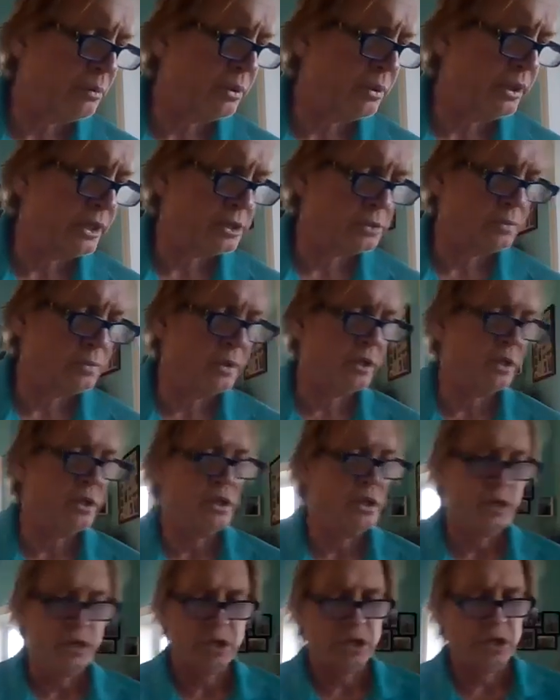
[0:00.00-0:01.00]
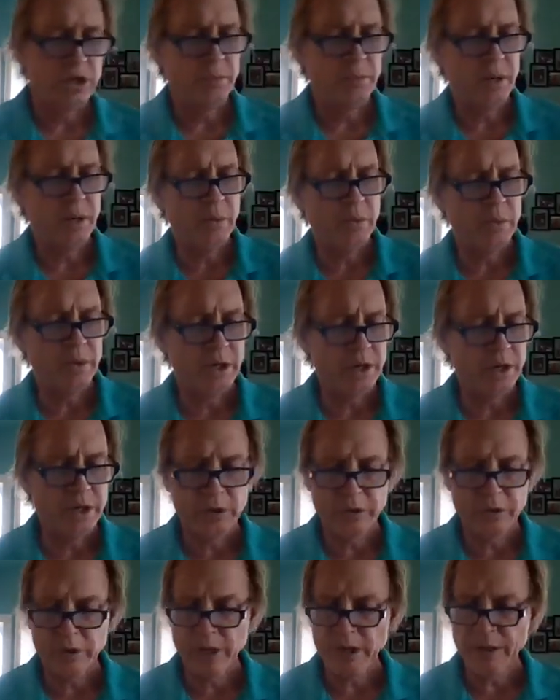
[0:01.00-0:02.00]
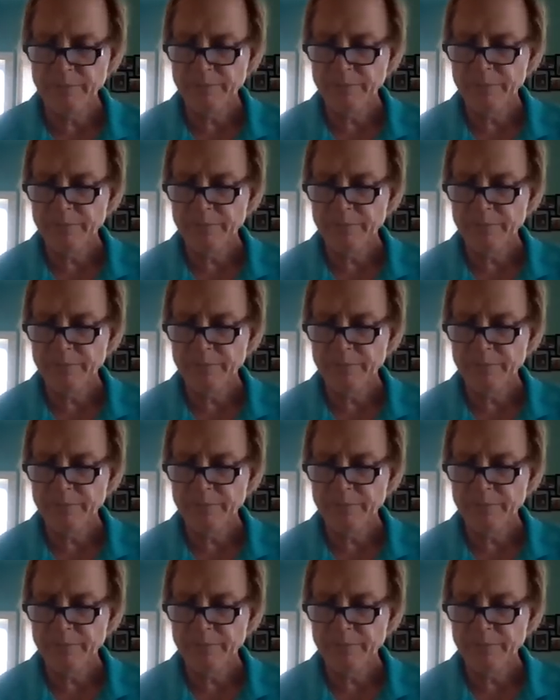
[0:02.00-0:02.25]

placement, you might want to know that.